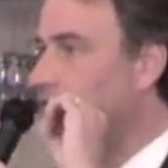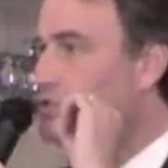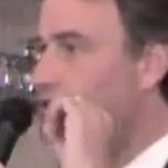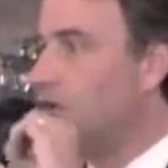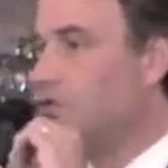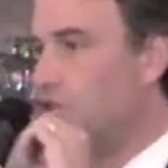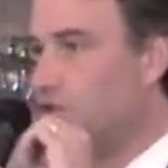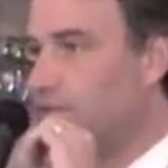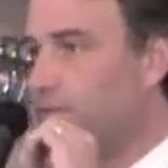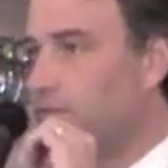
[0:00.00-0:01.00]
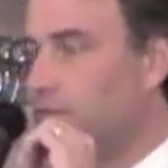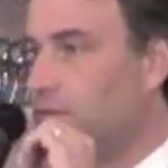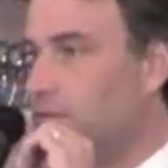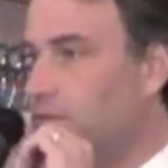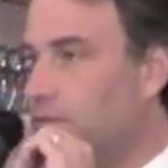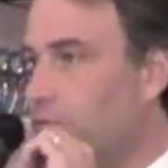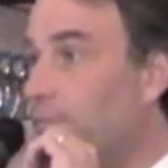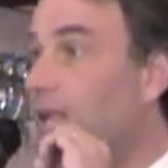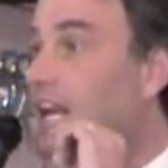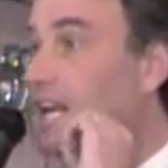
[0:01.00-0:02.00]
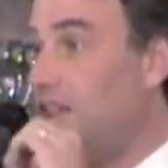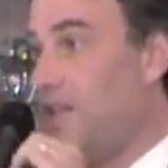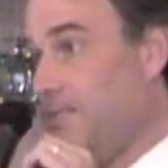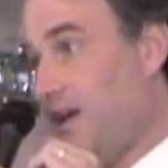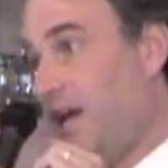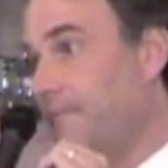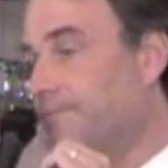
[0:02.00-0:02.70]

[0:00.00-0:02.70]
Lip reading: Zilch. We haven't gotten anything back.